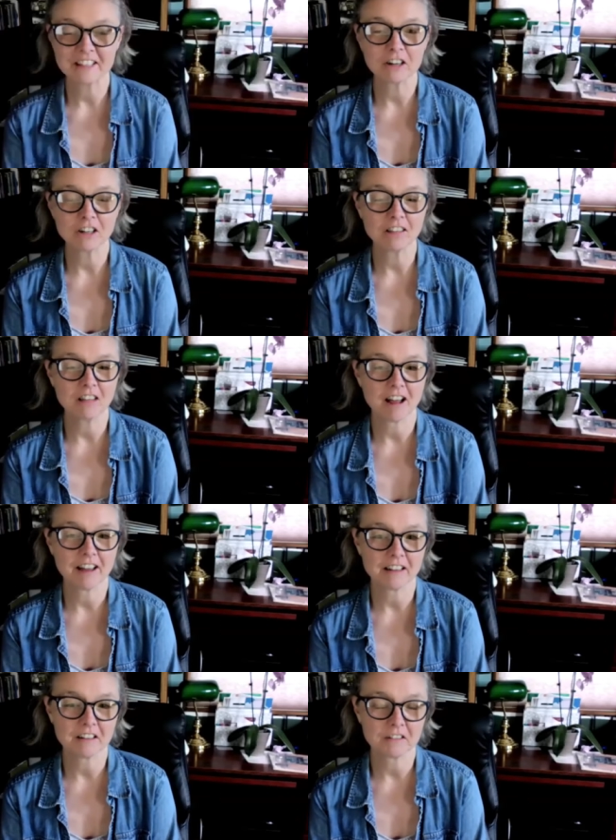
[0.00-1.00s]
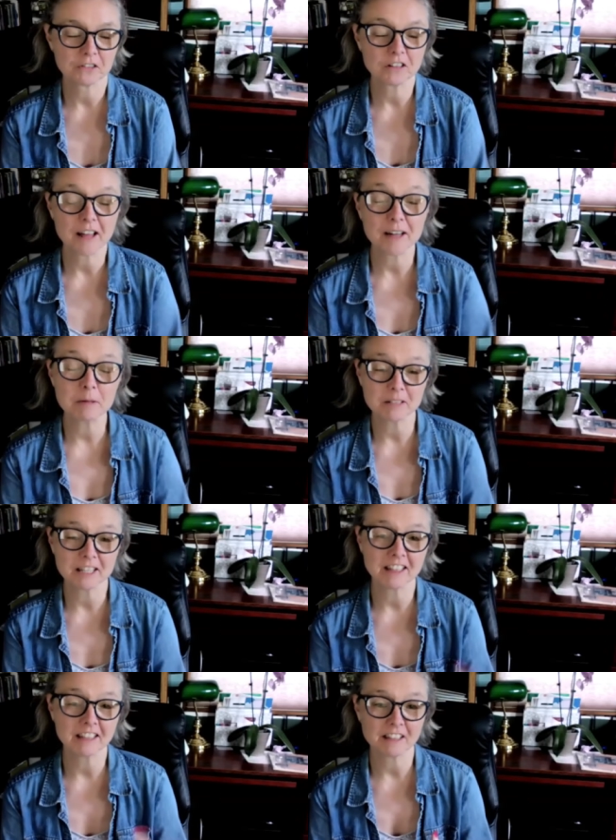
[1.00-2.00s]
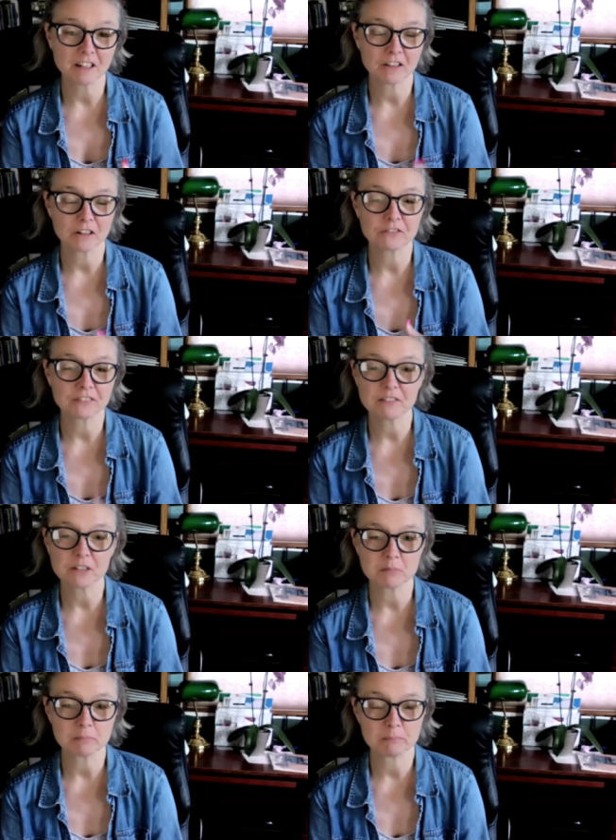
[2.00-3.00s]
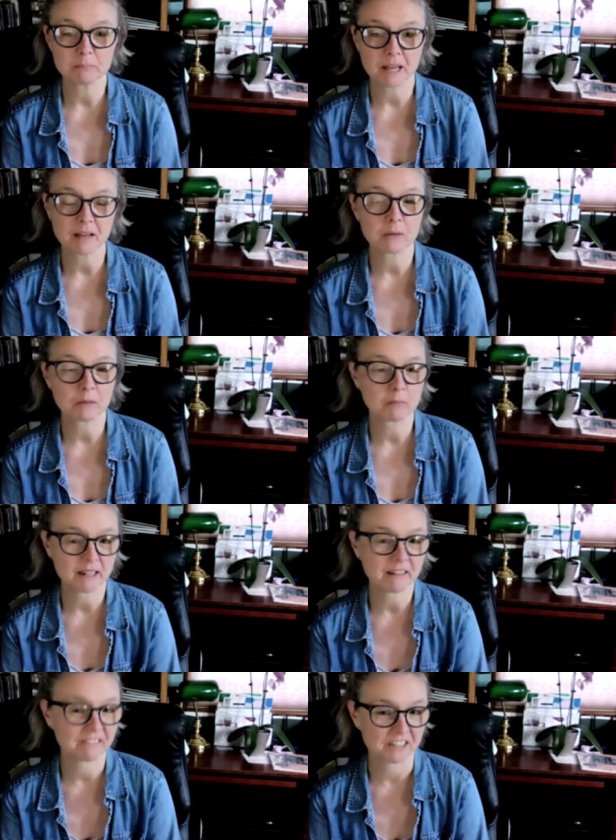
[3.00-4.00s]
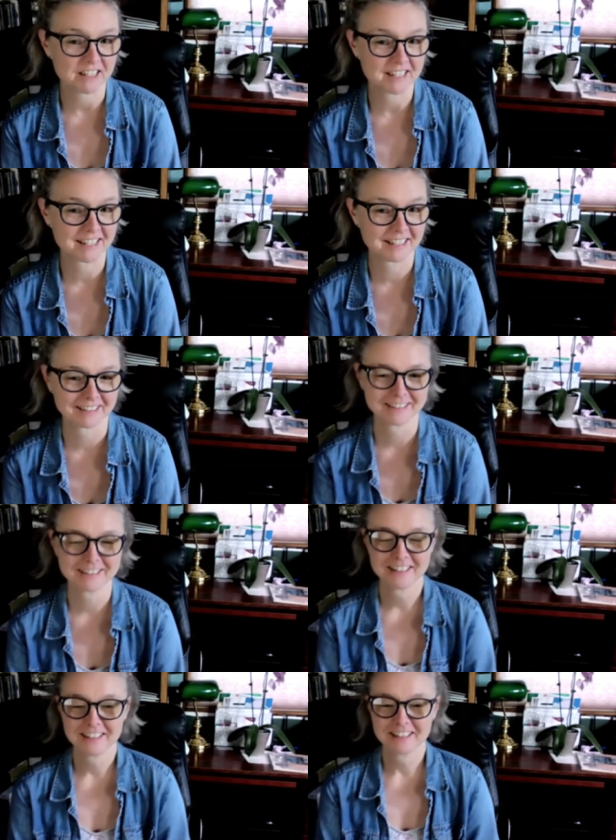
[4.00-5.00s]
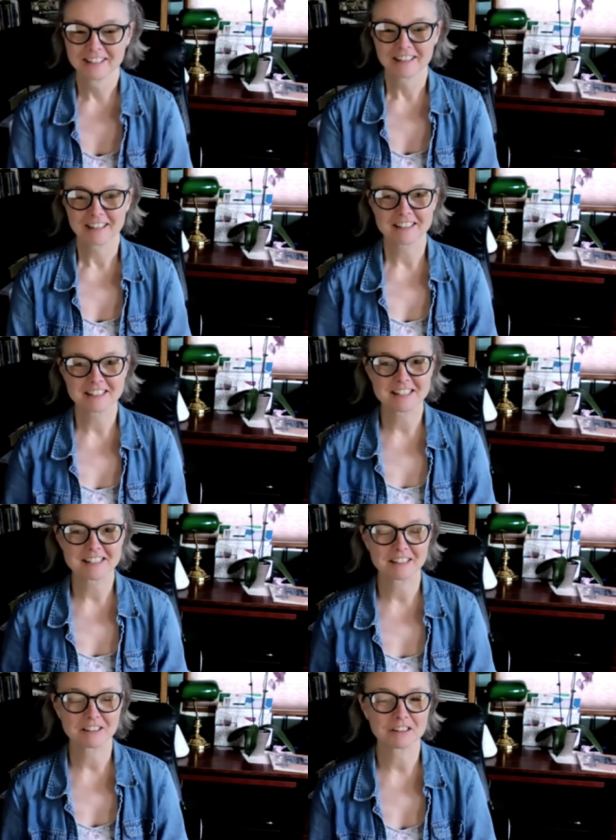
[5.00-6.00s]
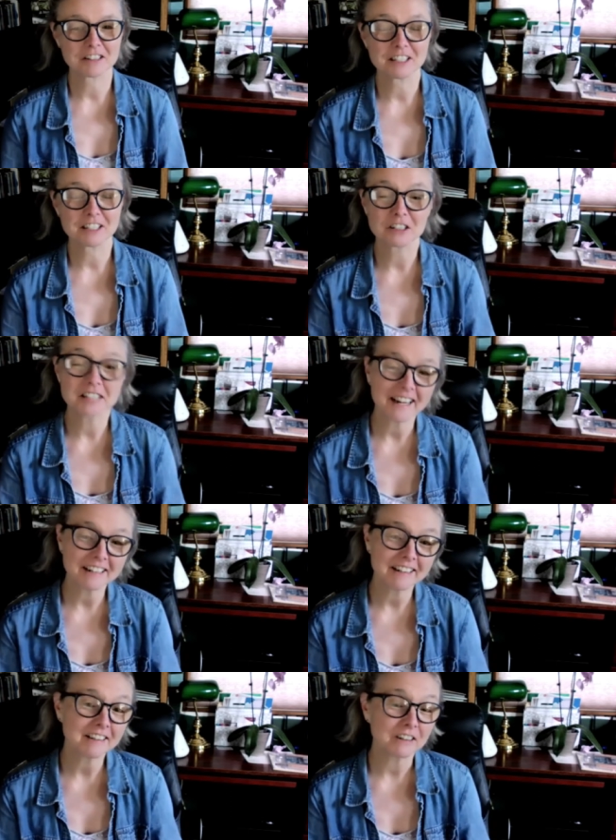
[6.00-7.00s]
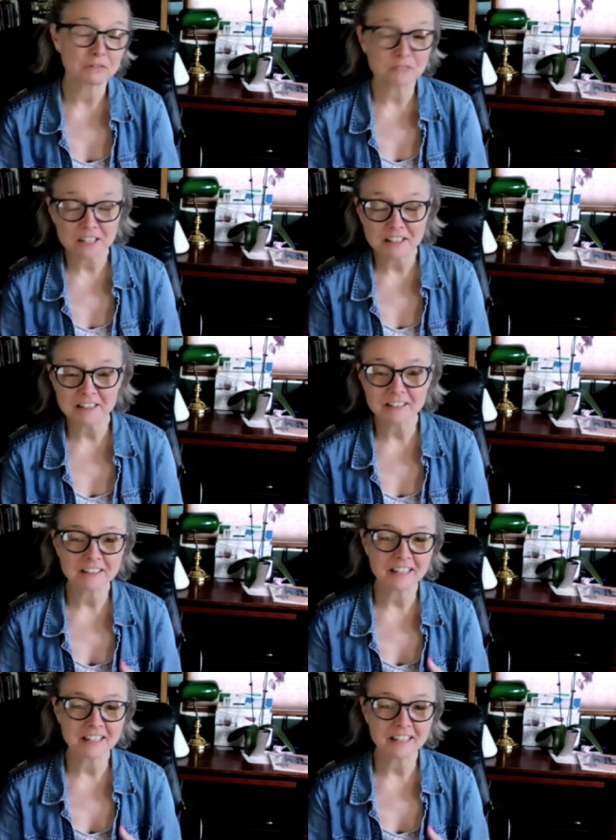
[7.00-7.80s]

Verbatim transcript: they are for a lot of people, I think they are their favorite pet with benefits. Because they're entertaining, they're fun,